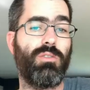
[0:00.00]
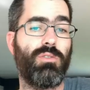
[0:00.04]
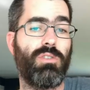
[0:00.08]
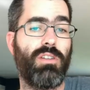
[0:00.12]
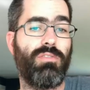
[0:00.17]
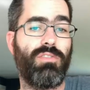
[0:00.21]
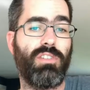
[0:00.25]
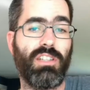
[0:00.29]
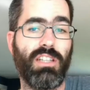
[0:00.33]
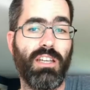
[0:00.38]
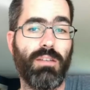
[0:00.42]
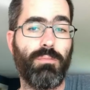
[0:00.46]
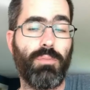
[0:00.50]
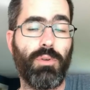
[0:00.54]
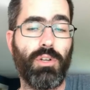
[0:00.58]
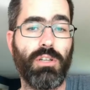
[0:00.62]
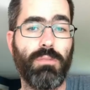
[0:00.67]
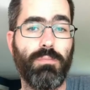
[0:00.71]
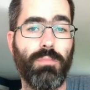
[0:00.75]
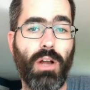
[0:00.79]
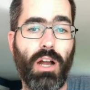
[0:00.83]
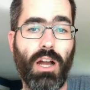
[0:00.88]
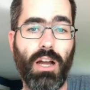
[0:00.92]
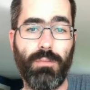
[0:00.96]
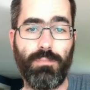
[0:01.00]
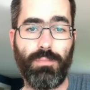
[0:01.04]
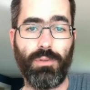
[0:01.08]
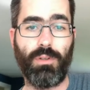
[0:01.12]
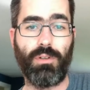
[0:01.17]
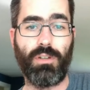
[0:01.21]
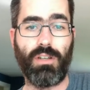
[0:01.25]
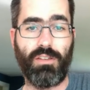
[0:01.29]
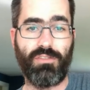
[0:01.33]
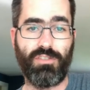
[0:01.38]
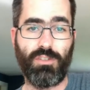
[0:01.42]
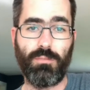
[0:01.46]
have to get pretty popular,
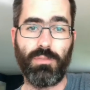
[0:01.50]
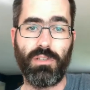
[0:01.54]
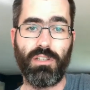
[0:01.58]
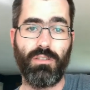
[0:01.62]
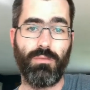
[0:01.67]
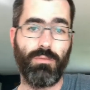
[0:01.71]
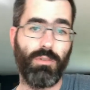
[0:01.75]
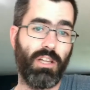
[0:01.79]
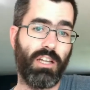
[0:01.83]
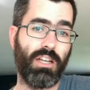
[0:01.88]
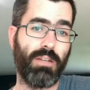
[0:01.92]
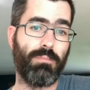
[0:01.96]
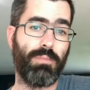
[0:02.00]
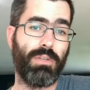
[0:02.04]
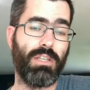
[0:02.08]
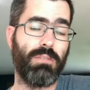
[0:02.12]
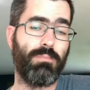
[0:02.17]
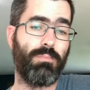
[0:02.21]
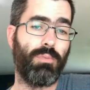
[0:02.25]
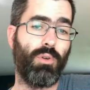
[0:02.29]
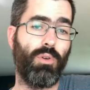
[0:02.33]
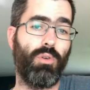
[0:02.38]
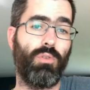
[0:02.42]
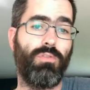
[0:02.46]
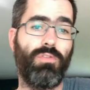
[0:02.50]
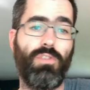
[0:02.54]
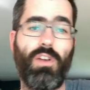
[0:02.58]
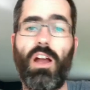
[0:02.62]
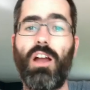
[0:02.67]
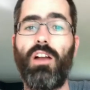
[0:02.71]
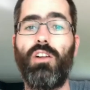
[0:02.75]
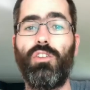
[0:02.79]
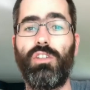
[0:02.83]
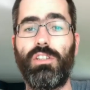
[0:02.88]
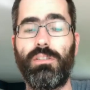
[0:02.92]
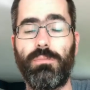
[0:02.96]
have to be a lot of people
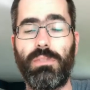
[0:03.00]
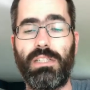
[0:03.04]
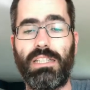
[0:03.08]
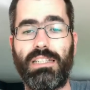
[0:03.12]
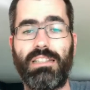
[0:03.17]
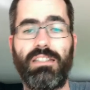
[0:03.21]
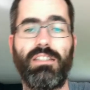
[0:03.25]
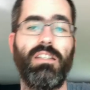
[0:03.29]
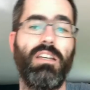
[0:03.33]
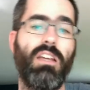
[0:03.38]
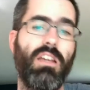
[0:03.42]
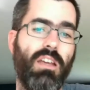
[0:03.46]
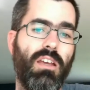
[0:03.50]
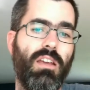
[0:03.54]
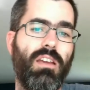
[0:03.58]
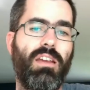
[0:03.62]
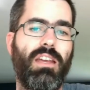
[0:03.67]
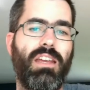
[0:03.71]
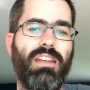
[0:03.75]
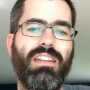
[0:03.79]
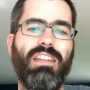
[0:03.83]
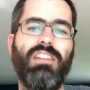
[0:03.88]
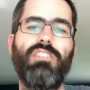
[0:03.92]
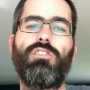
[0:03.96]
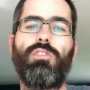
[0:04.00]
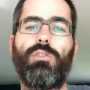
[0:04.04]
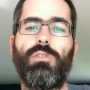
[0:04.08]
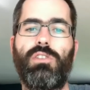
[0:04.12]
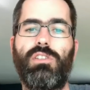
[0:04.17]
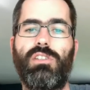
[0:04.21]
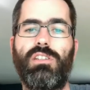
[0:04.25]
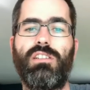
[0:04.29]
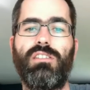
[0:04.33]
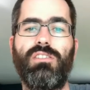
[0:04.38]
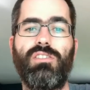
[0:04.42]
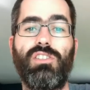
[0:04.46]
following me and
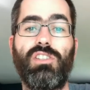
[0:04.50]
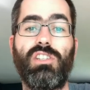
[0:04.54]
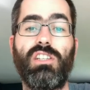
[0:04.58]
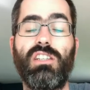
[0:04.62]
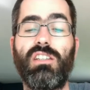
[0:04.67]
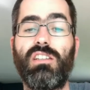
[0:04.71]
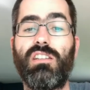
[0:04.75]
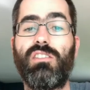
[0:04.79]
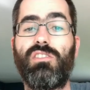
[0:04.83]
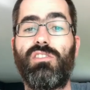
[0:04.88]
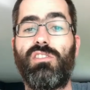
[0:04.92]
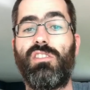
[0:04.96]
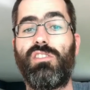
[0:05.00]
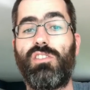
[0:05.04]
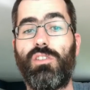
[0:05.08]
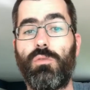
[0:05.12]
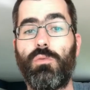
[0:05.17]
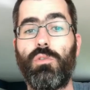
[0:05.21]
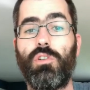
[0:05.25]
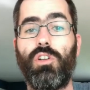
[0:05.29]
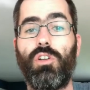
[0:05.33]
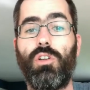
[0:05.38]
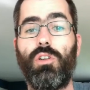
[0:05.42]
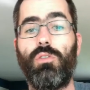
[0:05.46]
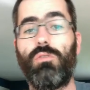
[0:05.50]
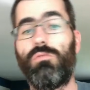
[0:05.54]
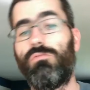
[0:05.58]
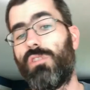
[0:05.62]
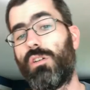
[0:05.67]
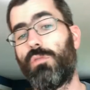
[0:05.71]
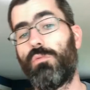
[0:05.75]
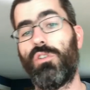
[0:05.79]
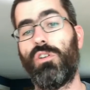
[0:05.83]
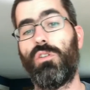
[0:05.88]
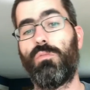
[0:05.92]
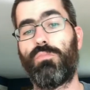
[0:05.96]
interested in seeing this as a
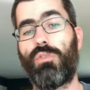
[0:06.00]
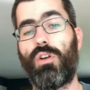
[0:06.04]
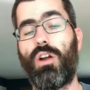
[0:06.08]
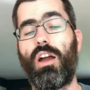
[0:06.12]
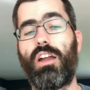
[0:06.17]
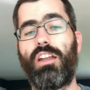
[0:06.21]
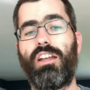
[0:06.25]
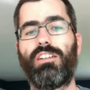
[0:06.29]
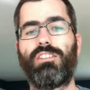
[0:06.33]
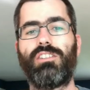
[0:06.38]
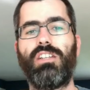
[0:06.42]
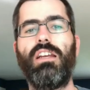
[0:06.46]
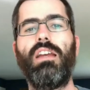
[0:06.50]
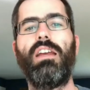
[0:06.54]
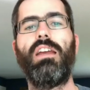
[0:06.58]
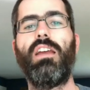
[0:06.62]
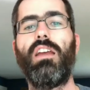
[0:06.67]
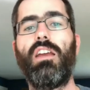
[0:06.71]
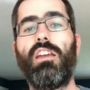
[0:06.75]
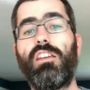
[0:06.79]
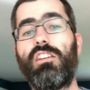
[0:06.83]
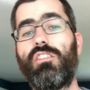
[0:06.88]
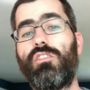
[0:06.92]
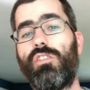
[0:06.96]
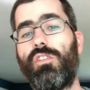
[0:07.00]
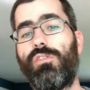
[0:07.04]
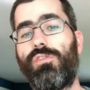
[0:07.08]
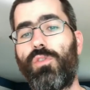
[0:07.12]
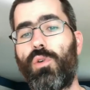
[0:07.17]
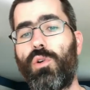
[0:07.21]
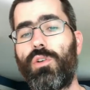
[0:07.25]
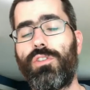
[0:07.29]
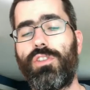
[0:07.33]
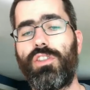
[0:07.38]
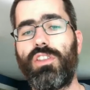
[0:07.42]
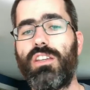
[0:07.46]
real product. The
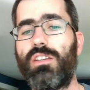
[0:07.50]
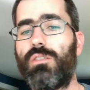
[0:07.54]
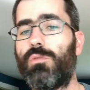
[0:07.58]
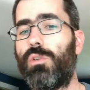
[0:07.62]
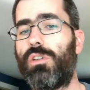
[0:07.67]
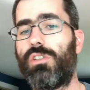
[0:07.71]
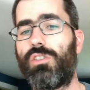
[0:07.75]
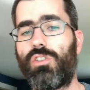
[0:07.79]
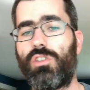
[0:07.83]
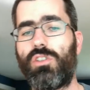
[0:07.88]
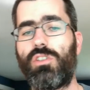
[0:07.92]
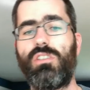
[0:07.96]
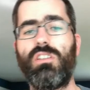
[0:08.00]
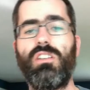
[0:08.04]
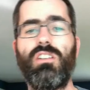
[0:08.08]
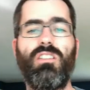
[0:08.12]
fourth thing, which,